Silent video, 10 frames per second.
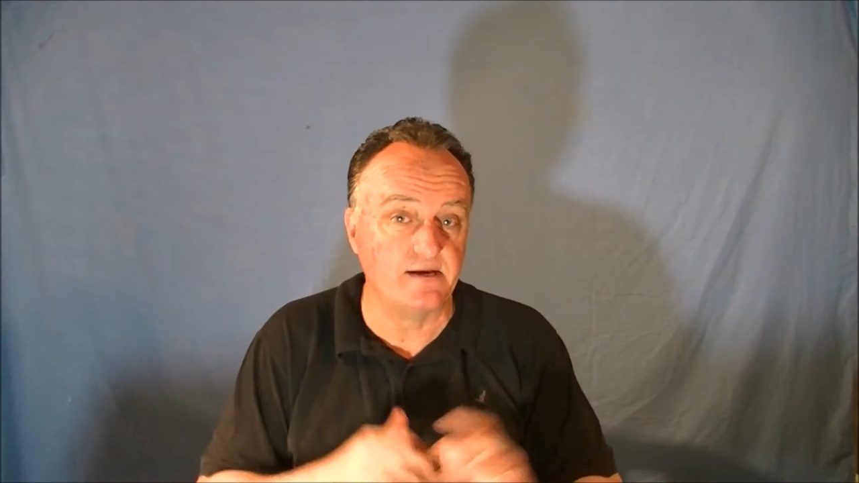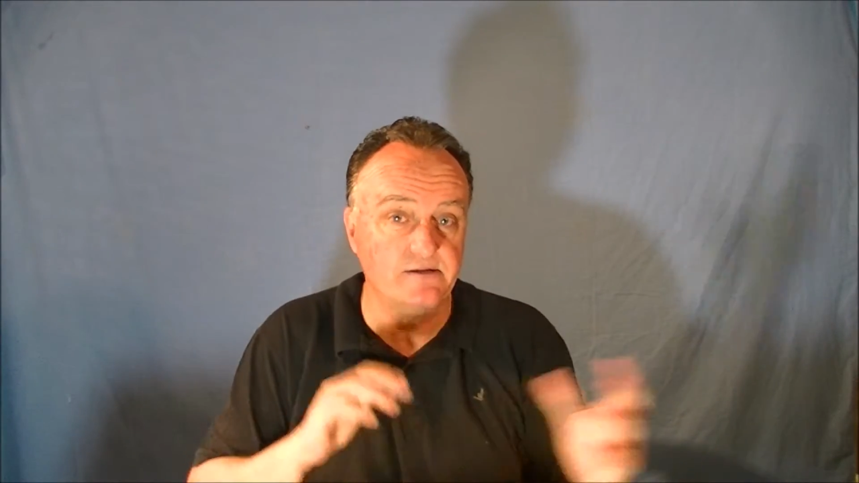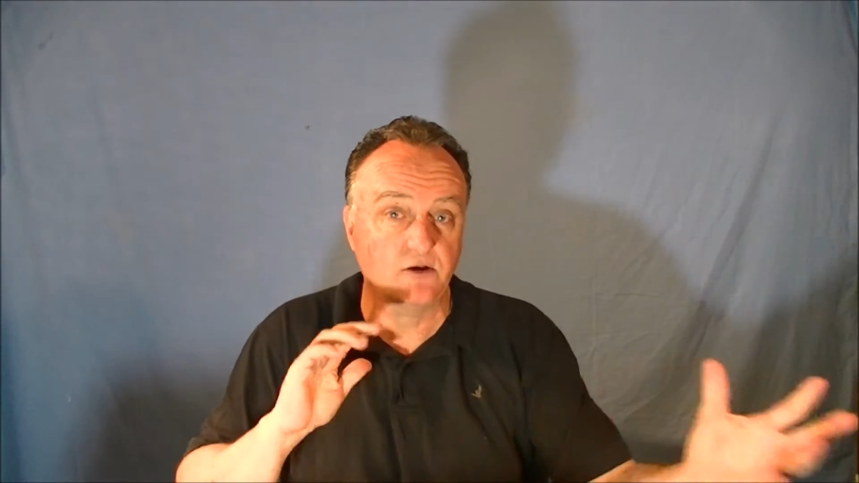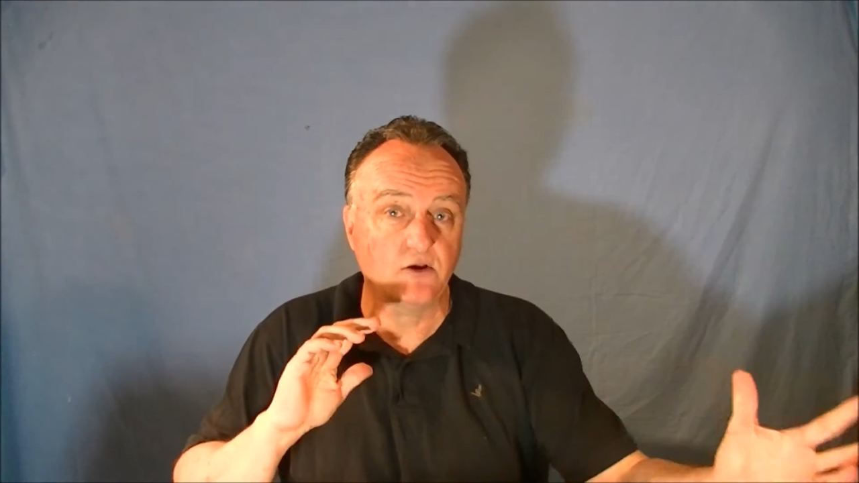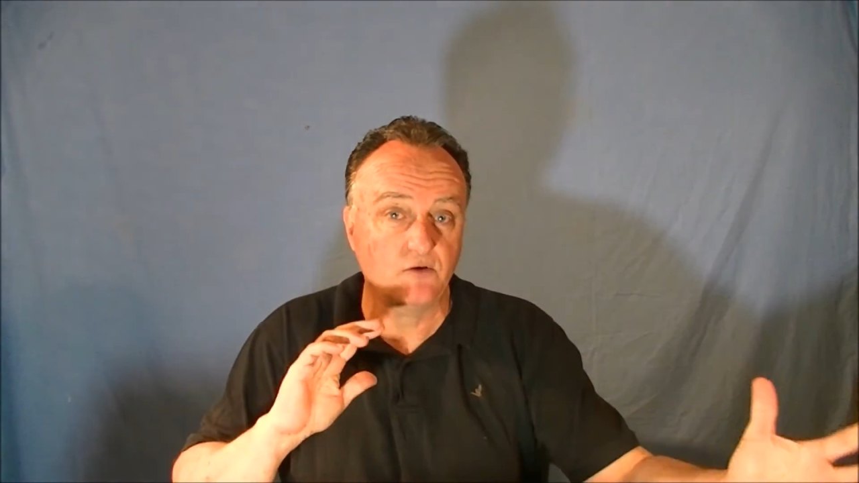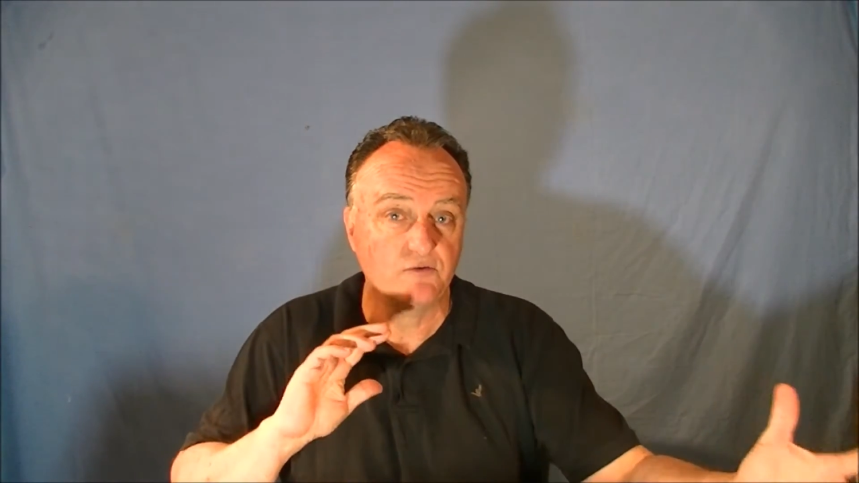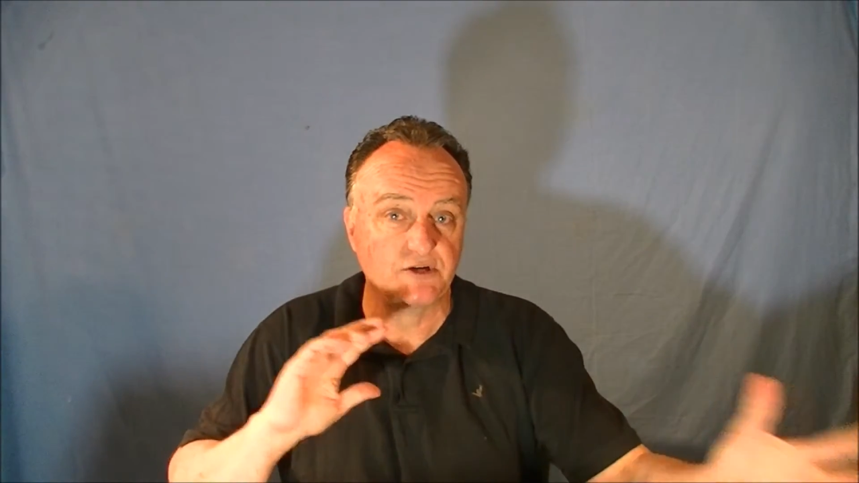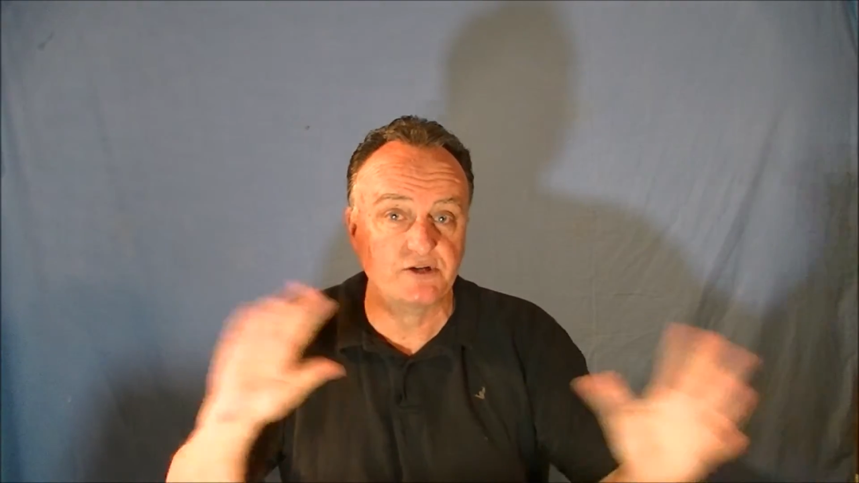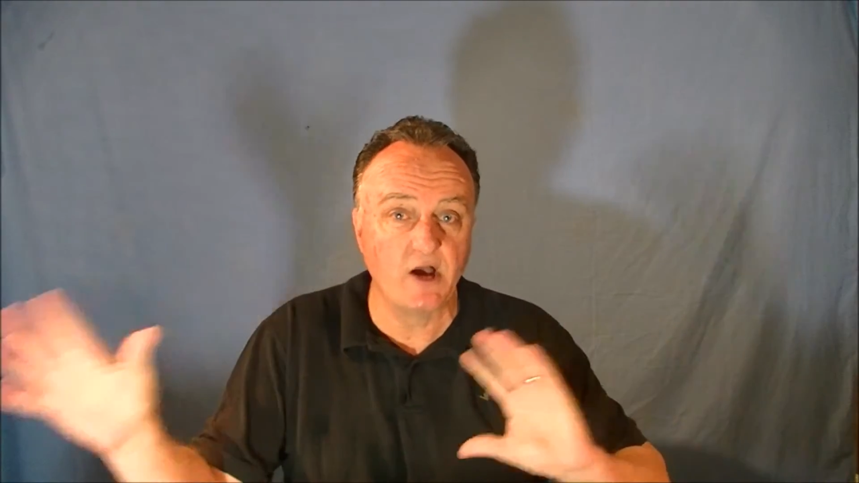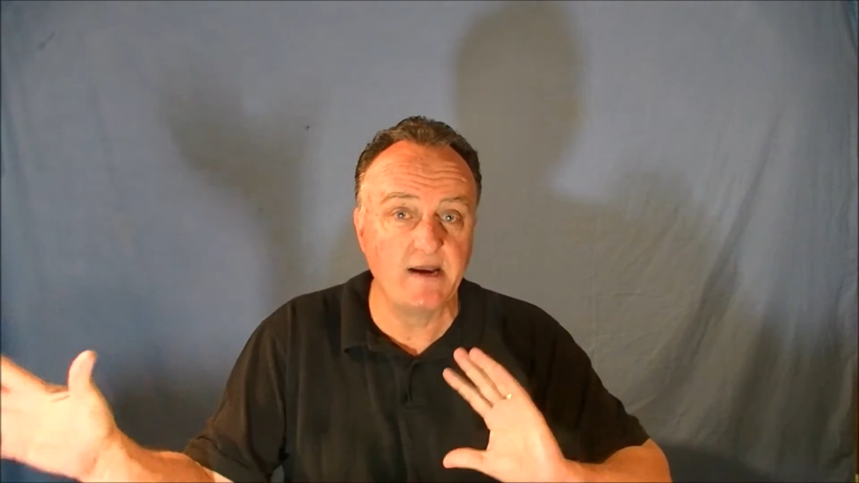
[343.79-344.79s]
So
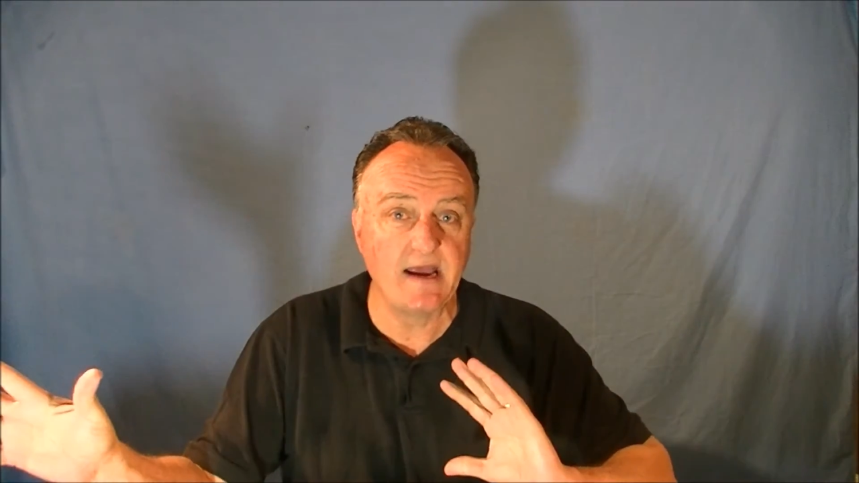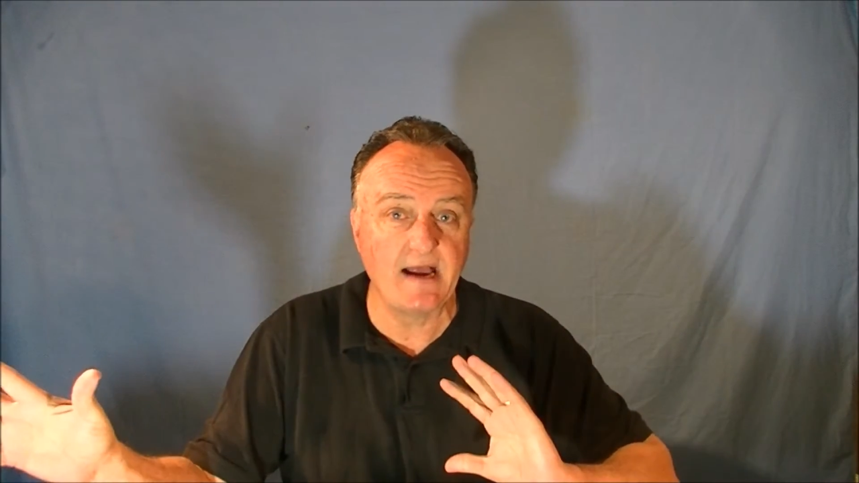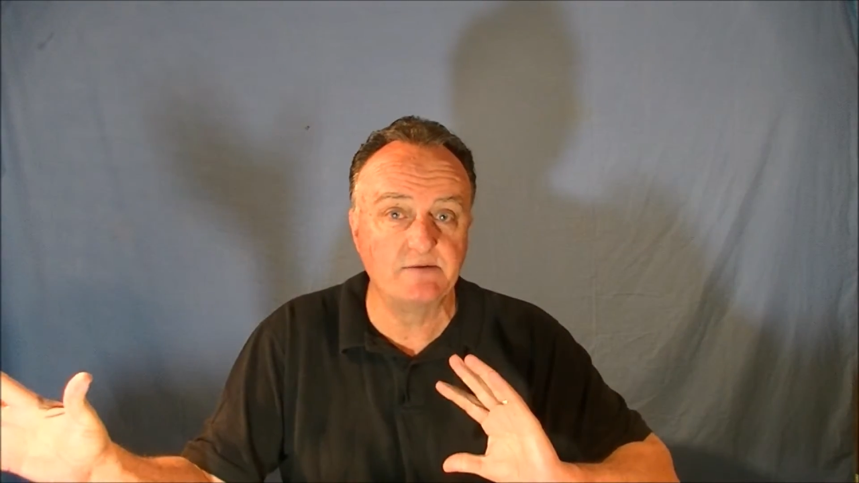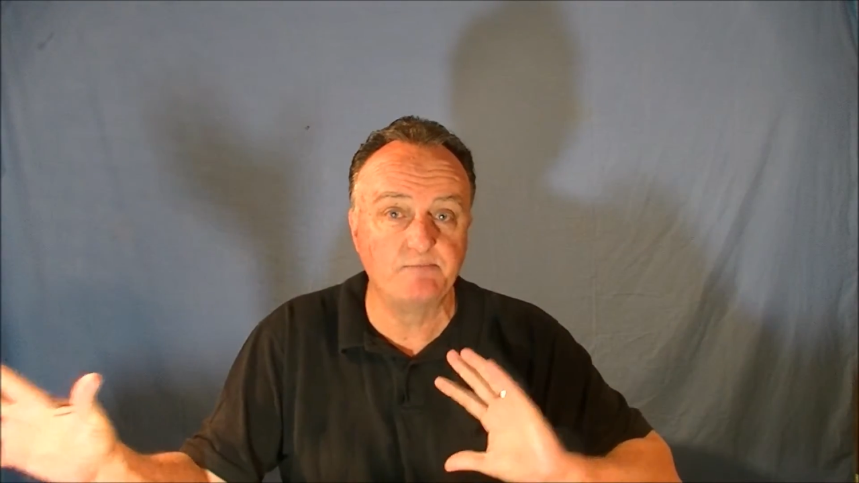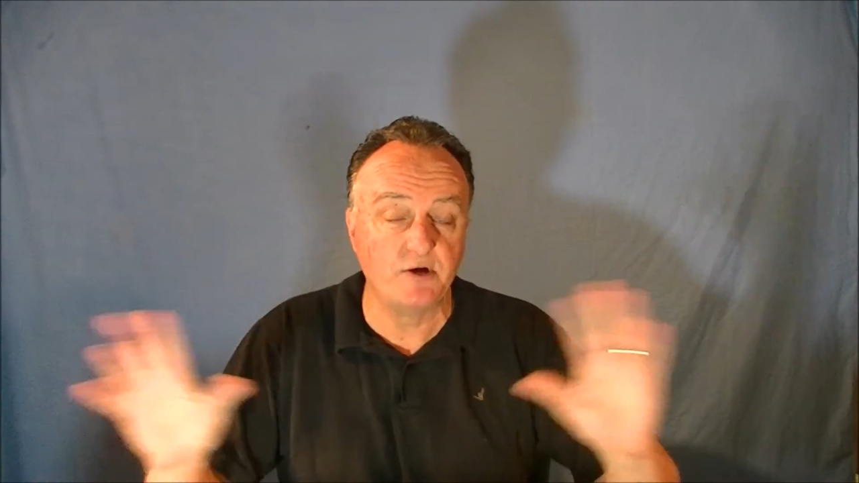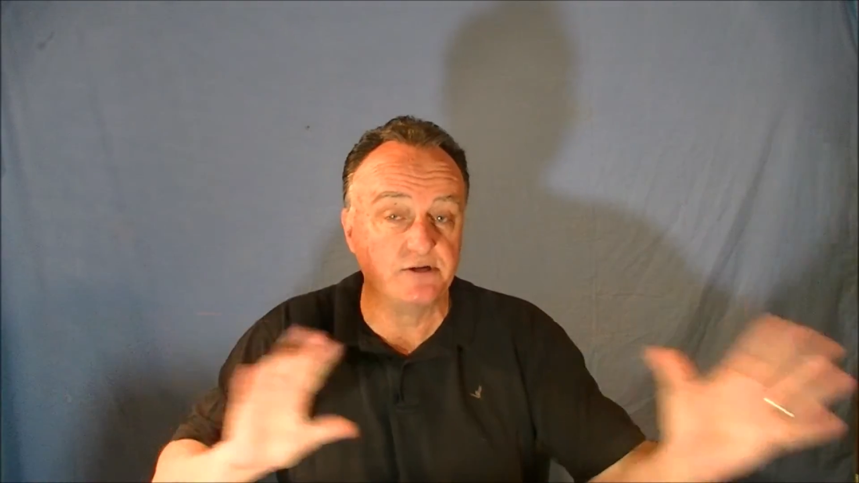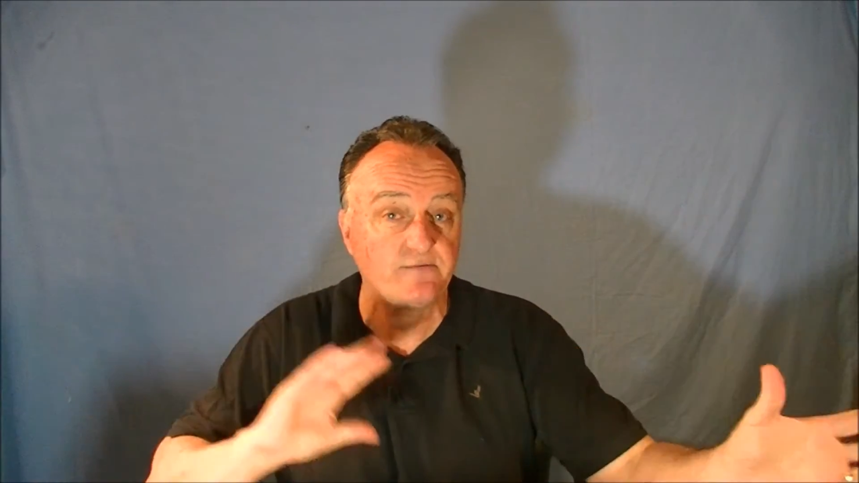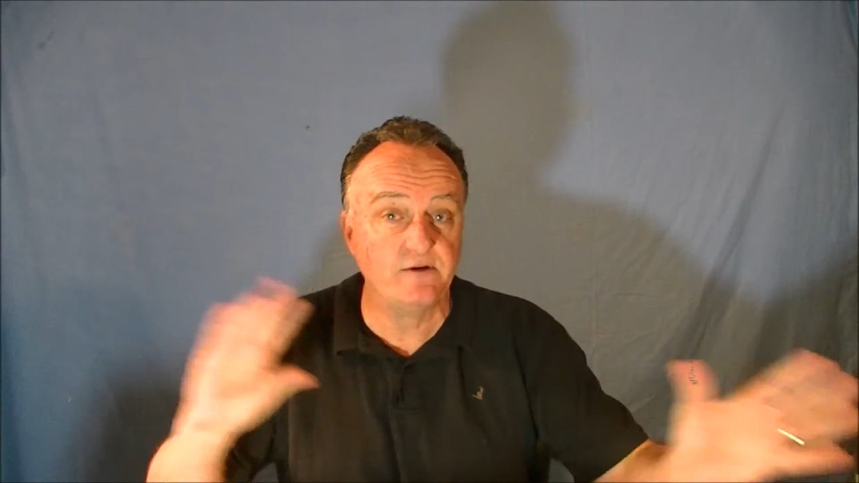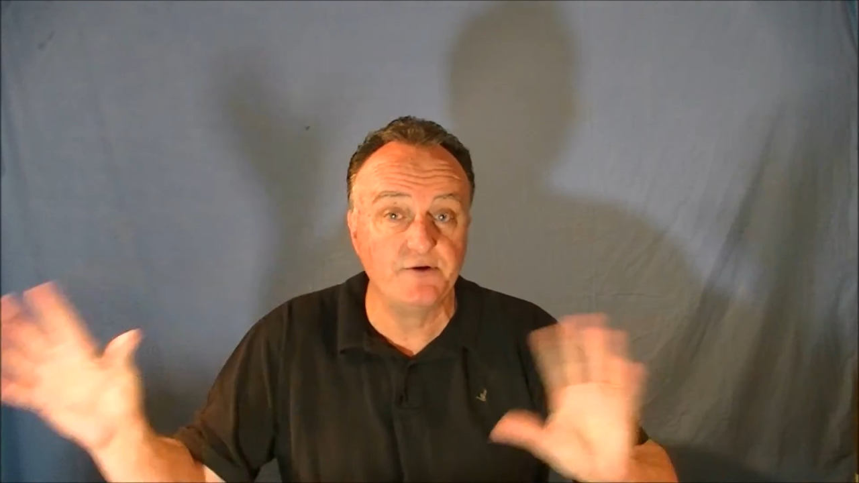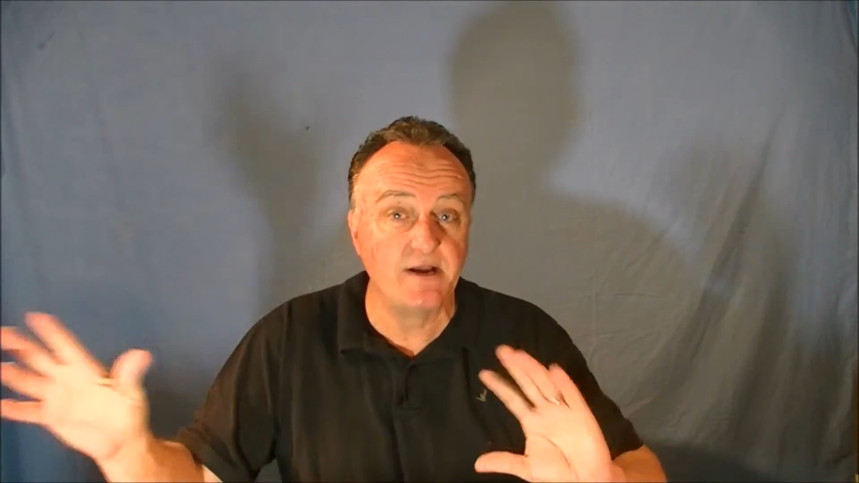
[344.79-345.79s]
society acts positively or